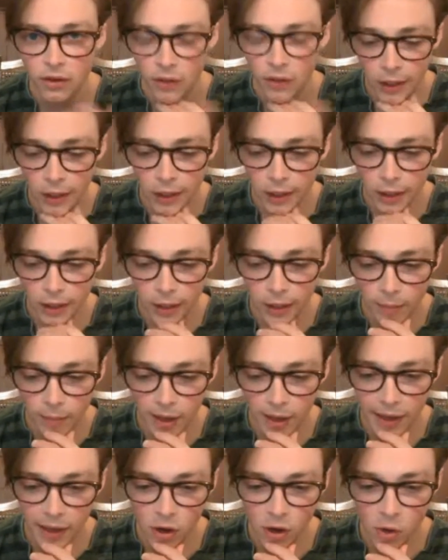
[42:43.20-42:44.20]

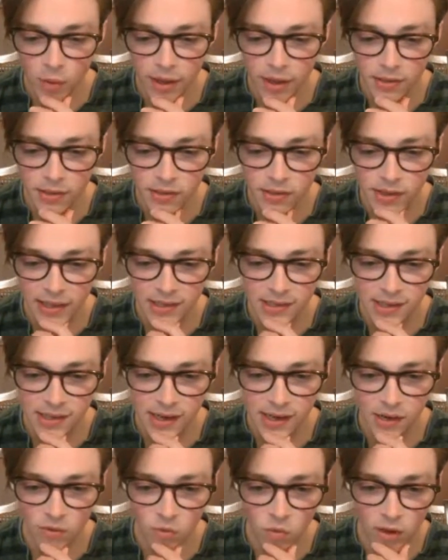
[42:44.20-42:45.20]
That's
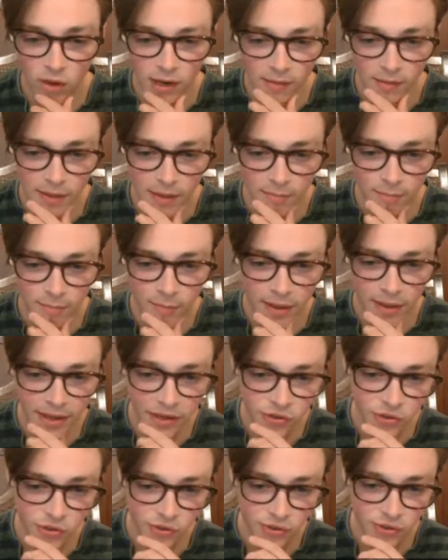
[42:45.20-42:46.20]
like one of my
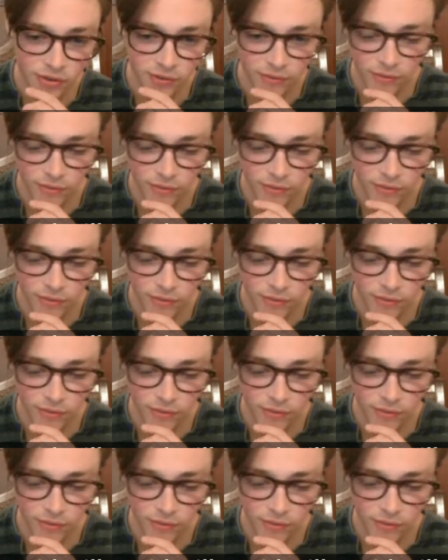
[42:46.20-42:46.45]
biggest